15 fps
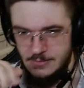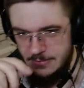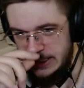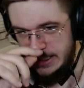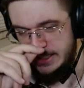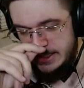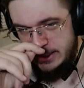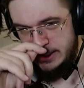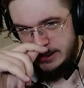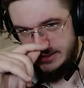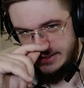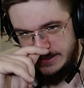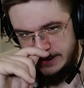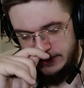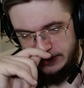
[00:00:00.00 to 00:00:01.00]

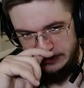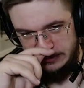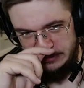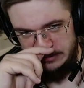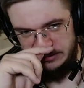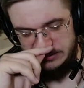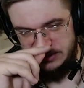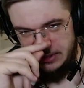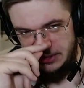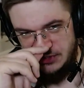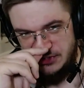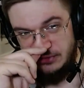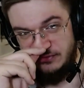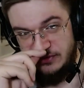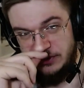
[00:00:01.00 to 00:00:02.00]
So it's
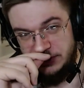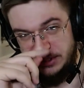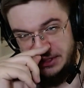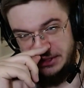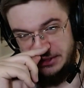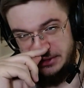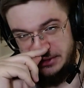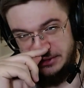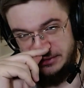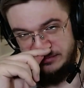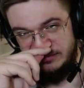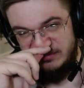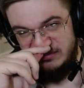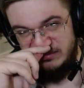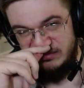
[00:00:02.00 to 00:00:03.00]
not very
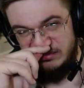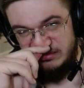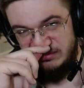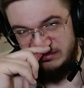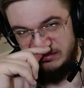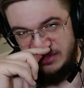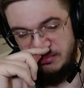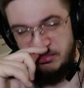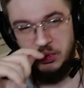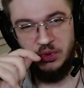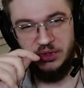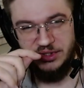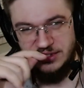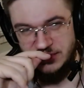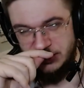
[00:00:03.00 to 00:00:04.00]

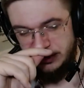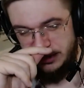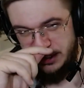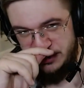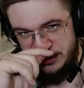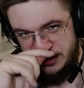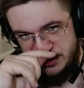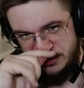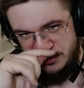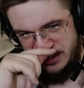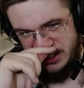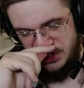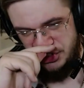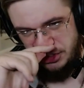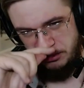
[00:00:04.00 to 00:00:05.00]
important to Eren to
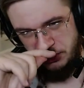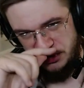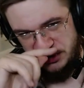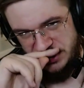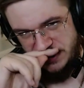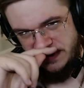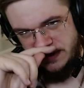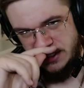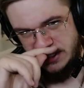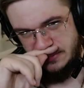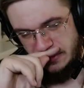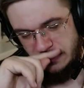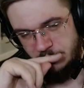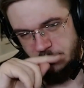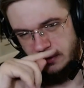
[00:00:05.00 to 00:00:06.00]
actually protect these
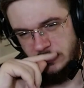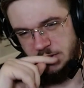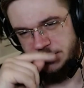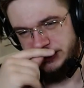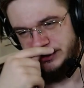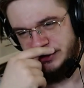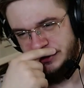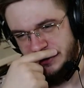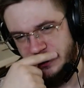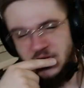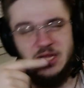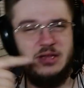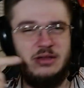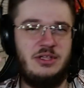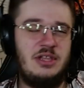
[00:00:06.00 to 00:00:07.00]
people, because
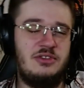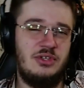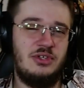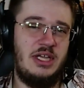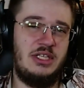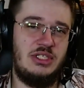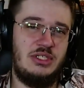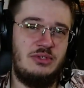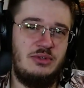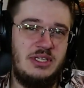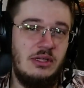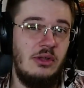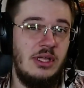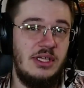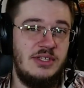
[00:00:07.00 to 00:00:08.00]
they tried to
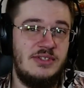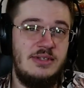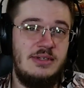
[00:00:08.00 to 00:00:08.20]
kill us,